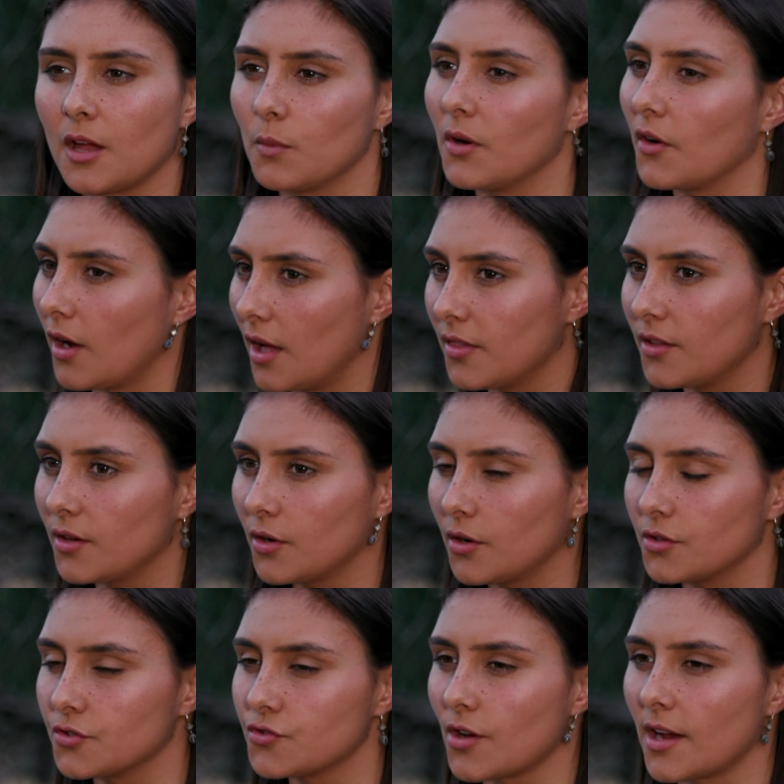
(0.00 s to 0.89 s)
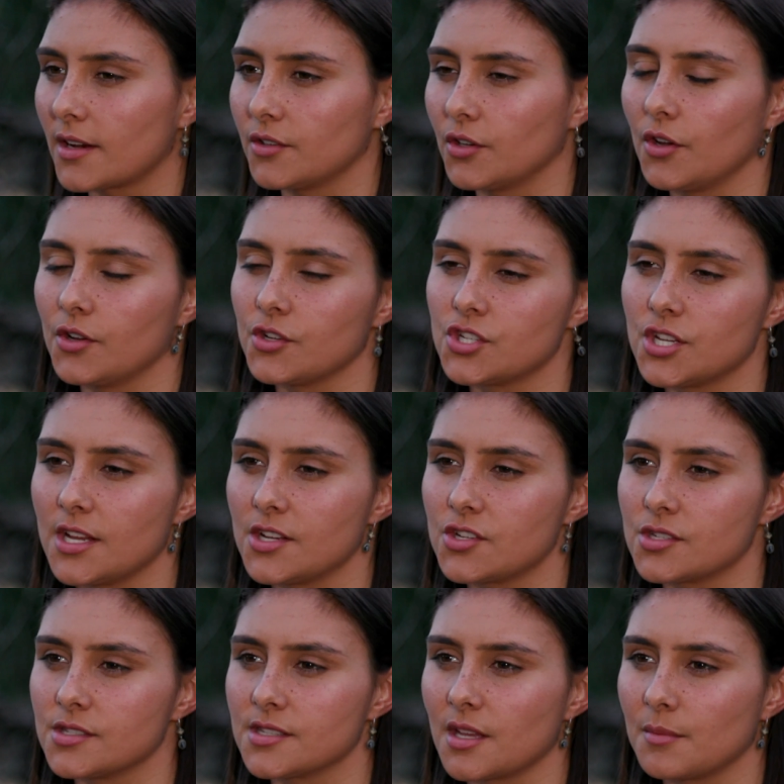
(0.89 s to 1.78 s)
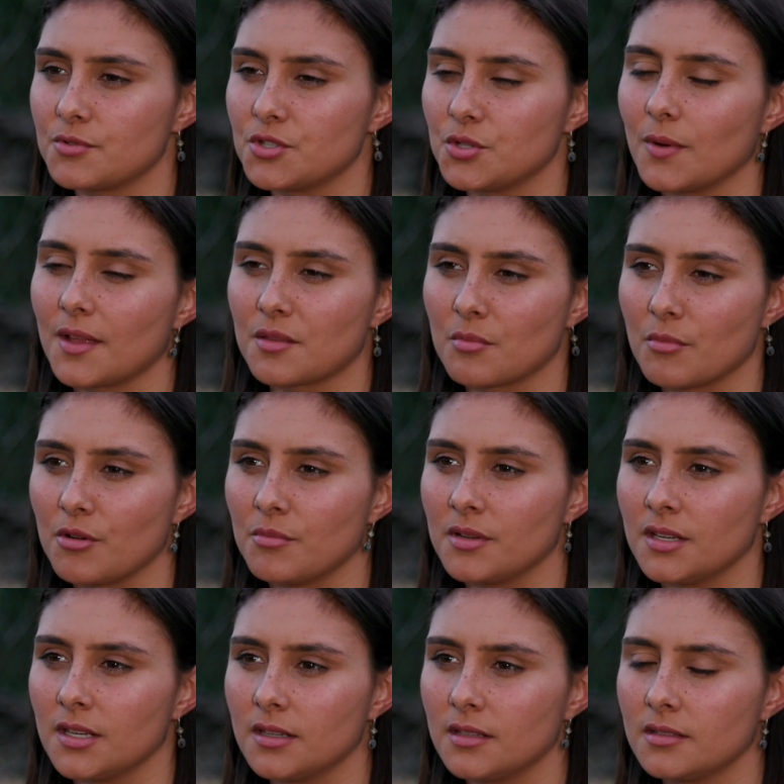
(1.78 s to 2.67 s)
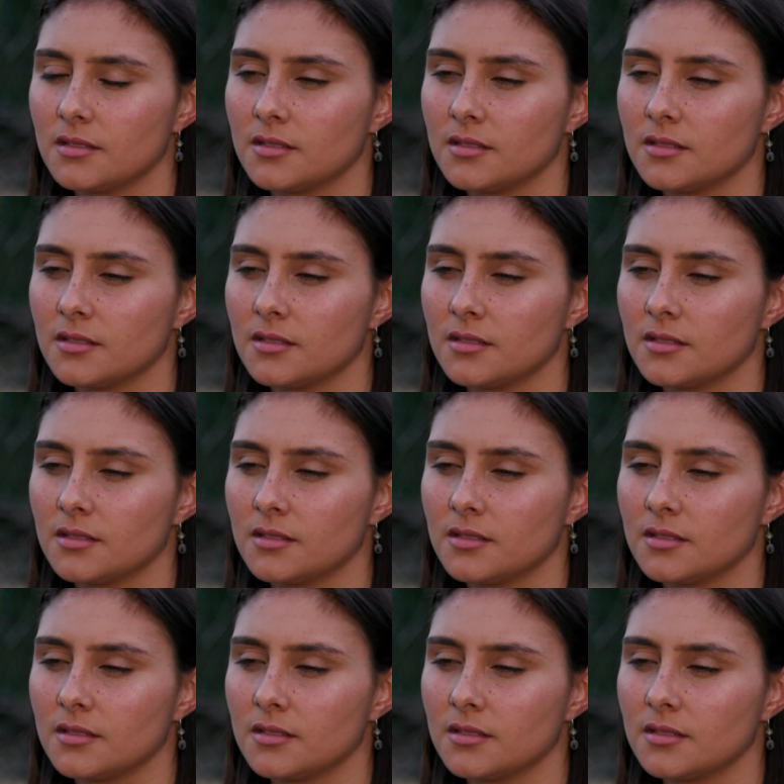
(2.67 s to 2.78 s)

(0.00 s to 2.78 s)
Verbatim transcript: Where are the contract negotiations up to at the moment?